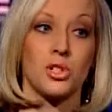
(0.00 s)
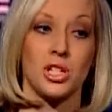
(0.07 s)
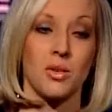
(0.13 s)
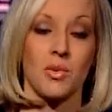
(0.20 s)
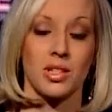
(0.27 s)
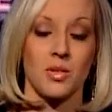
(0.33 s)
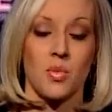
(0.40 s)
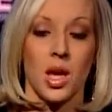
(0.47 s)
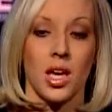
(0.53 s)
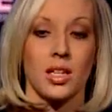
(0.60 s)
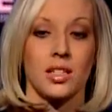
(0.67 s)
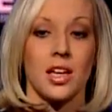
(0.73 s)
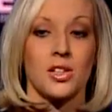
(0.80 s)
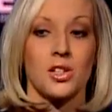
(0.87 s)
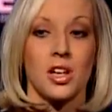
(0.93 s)
She wasn't paying
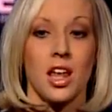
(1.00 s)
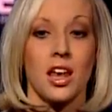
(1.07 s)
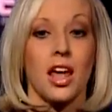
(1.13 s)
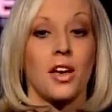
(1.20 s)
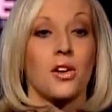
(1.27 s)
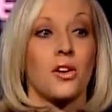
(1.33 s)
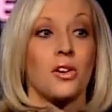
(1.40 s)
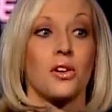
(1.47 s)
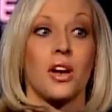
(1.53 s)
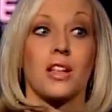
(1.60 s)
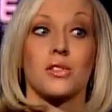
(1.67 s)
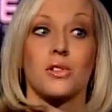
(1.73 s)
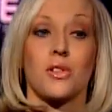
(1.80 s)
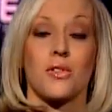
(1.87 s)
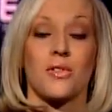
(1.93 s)
attention, and I heard her
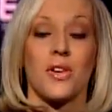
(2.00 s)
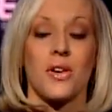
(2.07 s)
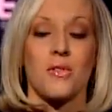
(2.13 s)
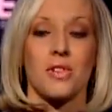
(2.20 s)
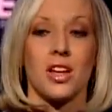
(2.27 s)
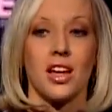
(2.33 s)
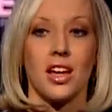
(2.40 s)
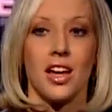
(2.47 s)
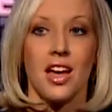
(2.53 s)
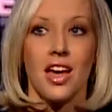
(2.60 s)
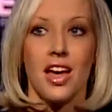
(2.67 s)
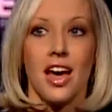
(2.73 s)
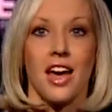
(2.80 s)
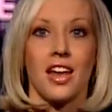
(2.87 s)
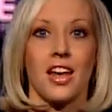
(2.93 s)
answer the phone.
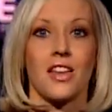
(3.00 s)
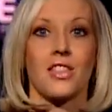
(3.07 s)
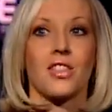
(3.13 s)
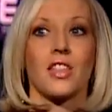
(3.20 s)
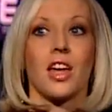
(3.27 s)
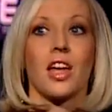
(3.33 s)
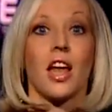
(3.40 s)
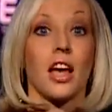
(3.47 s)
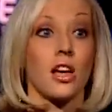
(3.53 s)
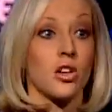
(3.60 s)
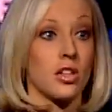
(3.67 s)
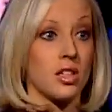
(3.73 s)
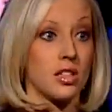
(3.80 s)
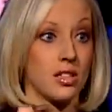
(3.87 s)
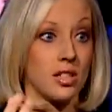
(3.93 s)
And
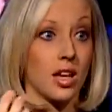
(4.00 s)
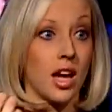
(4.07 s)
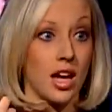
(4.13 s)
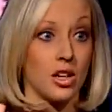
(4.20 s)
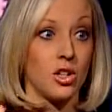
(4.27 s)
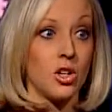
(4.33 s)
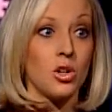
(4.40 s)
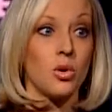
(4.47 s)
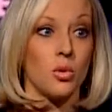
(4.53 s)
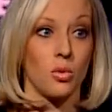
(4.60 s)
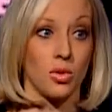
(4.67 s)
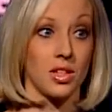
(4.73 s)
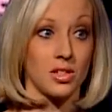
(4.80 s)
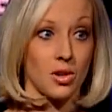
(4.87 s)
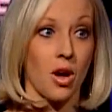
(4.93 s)
I
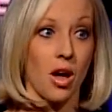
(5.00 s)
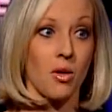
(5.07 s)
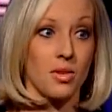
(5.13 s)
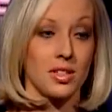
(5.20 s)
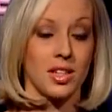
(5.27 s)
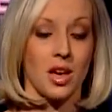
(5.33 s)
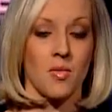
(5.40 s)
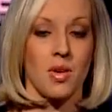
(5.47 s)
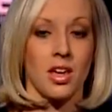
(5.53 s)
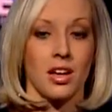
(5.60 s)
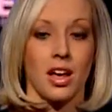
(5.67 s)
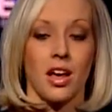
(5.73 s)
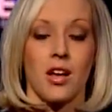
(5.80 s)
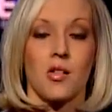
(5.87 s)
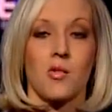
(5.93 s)
knew this call was coming, and
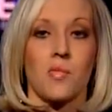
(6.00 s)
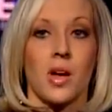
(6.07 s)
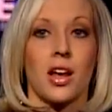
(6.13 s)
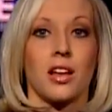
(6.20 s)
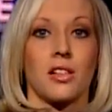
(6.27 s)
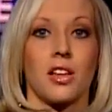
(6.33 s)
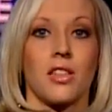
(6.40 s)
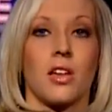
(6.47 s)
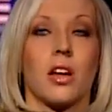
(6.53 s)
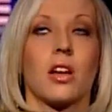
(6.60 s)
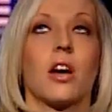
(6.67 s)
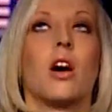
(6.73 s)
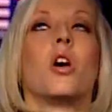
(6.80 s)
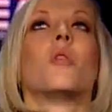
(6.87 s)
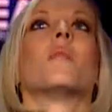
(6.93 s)
I automatically thought,
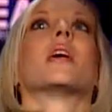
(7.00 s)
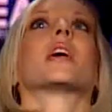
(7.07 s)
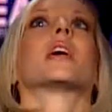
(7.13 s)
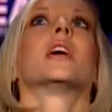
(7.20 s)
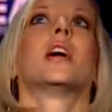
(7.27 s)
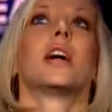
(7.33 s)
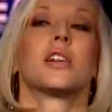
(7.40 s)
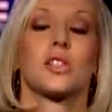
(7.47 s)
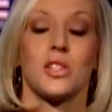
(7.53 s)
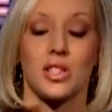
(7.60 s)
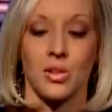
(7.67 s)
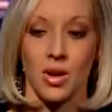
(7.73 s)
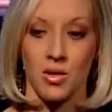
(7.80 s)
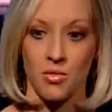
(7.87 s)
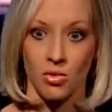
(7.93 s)
oh my gosh. And
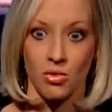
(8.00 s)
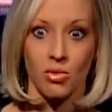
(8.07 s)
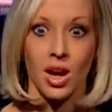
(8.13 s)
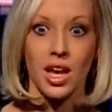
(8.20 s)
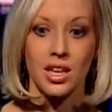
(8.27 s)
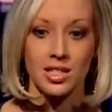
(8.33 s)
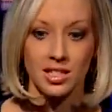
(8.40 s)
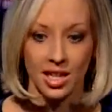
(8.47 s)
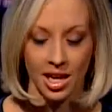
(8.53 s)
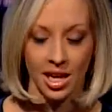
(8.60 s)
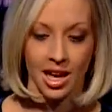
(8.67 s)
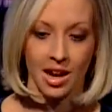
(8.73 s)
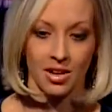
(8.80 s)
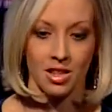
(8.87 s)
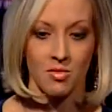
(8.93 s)
so I'm
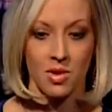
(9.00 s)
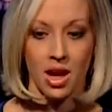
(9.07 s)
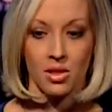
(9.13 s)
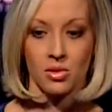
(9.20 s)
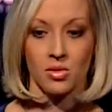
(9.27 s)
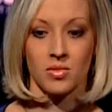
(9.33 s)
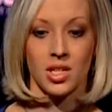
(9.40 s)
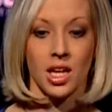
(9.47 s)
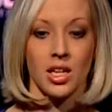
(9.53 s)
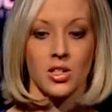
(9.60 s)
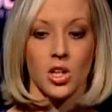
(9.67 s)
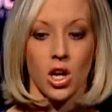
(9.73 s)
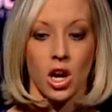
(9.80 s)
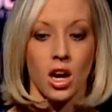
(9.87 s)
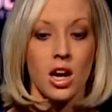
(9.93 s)
racing out of the bathroom to get
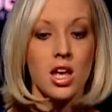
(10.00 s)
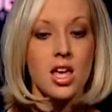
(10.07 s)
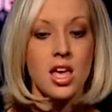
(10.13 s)
to her.